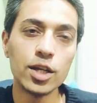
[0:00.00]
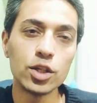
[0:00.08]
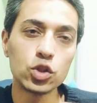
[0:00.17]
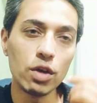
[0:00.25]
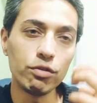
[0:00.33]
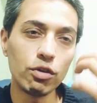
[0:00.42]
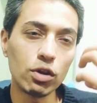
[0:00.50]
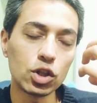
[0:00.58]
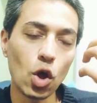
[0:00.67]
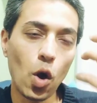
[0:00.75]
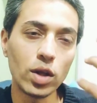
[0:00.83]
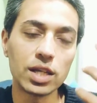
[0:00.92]
So if your
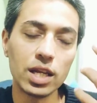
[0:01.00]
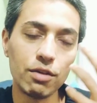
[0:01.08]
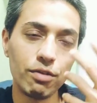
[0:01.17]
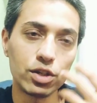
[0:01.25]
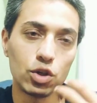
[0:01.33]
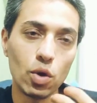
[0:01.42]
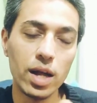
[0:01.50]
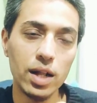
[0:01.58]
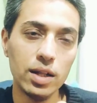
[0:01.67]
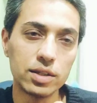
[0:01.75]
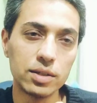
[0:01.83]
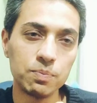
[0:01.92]
thoughts can affect your
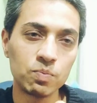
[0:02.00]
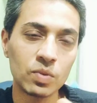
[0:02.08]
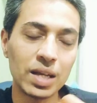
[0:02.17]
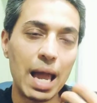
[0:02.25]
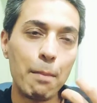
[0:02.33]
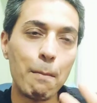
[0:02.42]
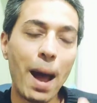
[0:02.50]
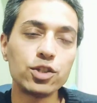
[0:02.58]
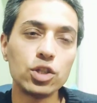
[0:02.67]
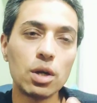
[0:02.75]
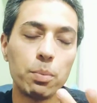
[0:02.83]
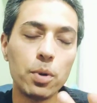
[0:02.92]
health,
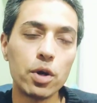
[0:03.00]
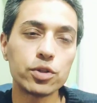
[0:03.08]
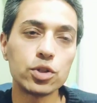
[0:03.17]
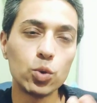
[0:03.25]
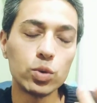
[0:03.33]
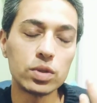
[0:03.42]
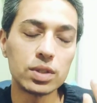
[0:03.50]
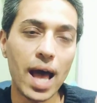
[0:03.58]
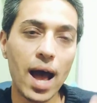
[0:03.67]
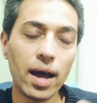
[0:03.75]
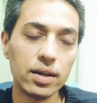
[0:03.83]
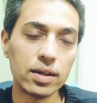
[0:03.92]
imagine a person who's
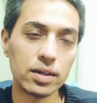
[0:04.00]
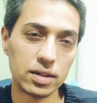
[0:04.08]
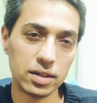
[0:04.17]
sad.